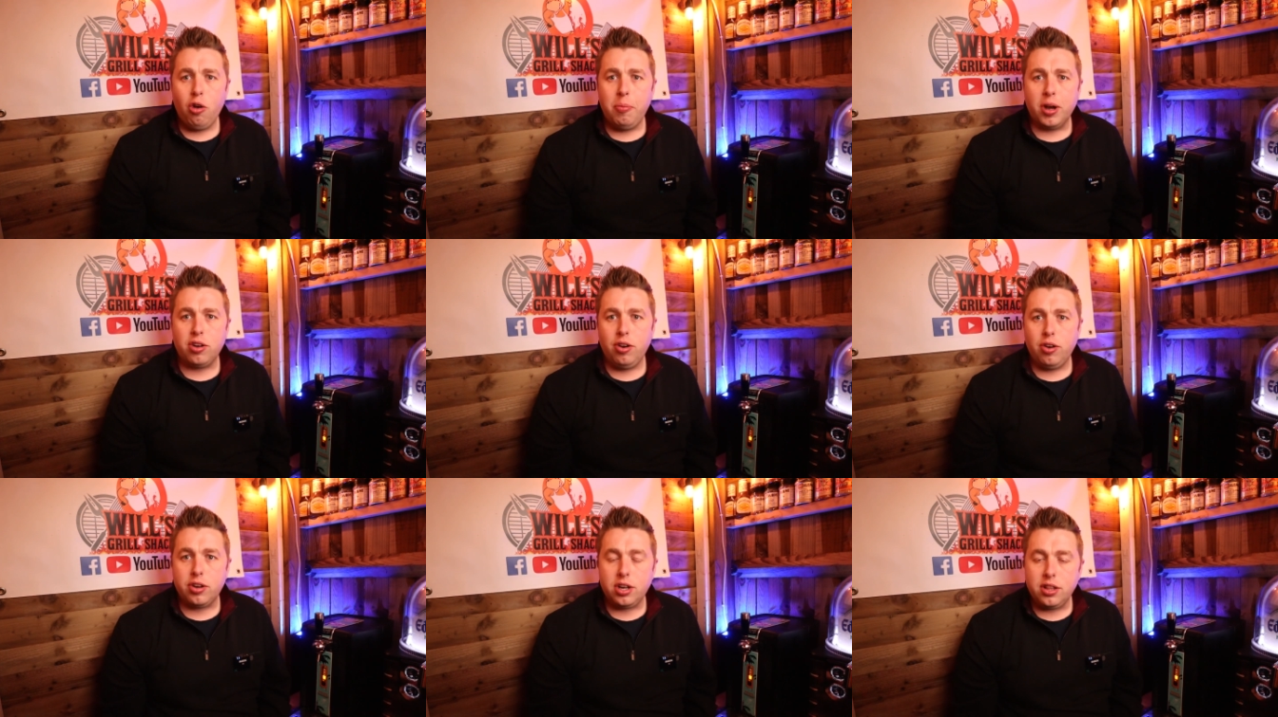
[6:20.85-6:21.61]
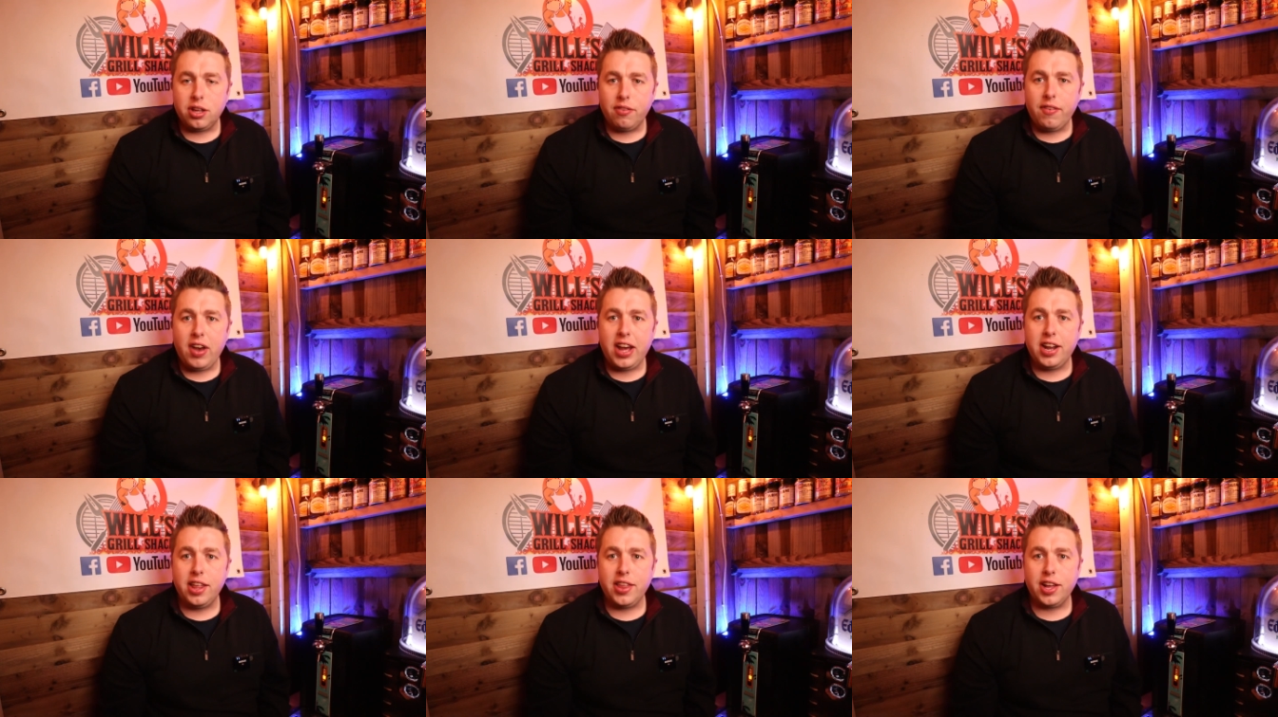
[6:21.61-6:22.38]
oh my God, I don't think I've ever
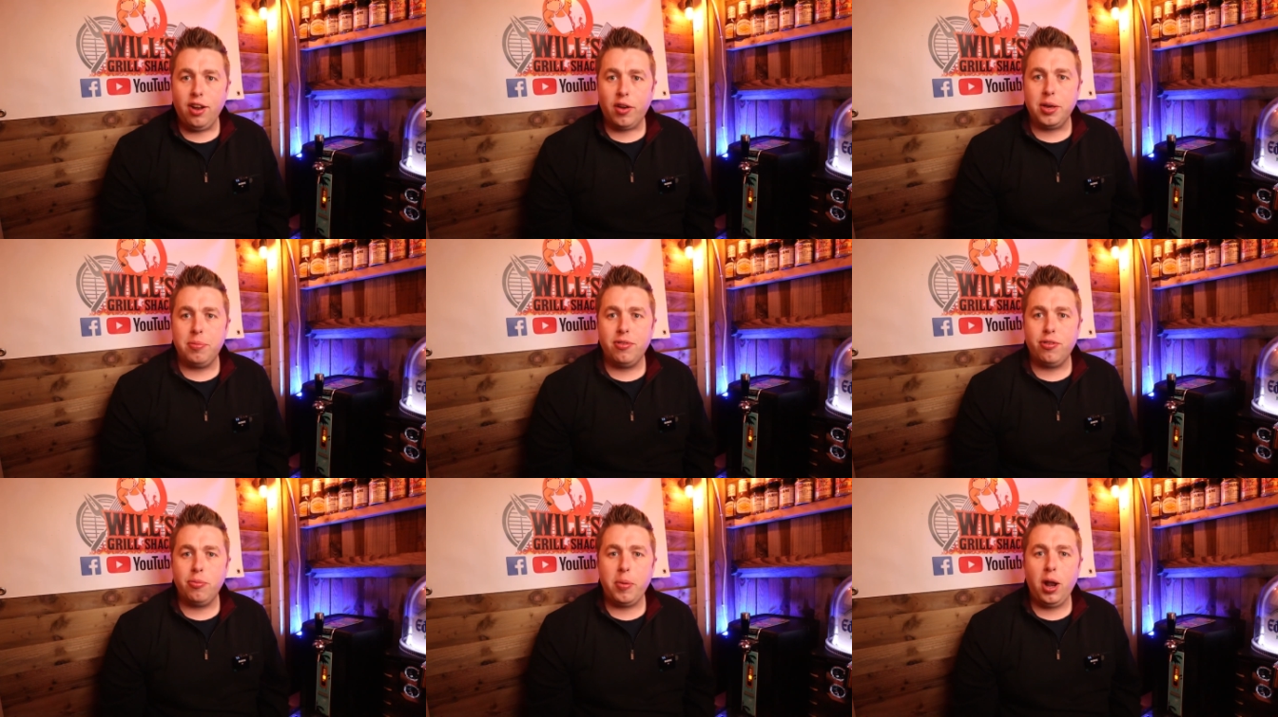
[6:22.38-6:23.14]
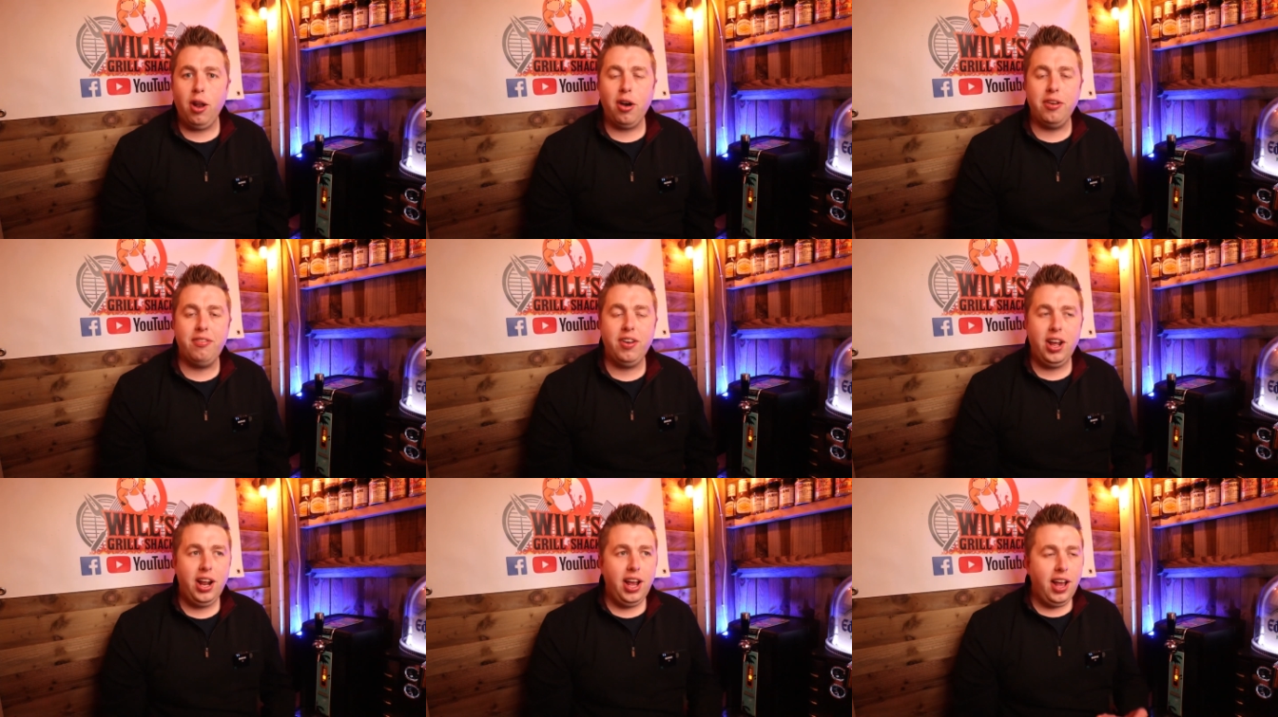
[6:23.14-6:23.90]
had anything like it before in my
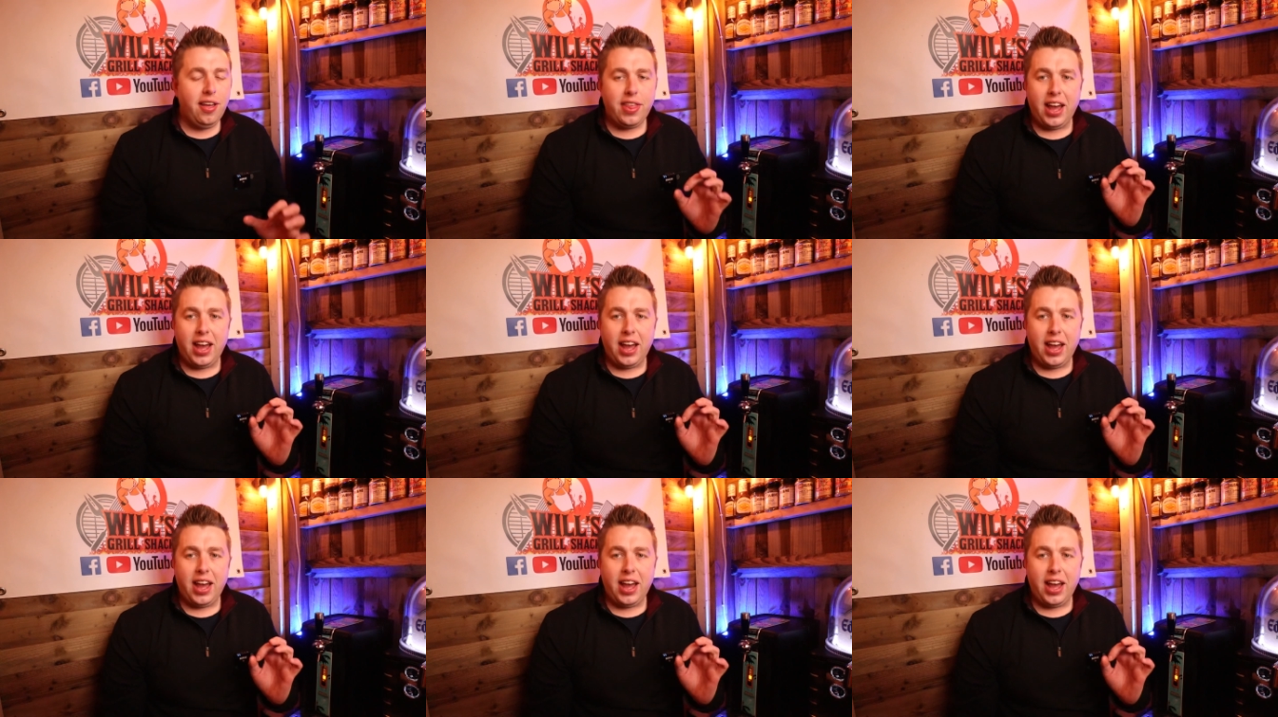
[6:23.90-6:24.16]
life.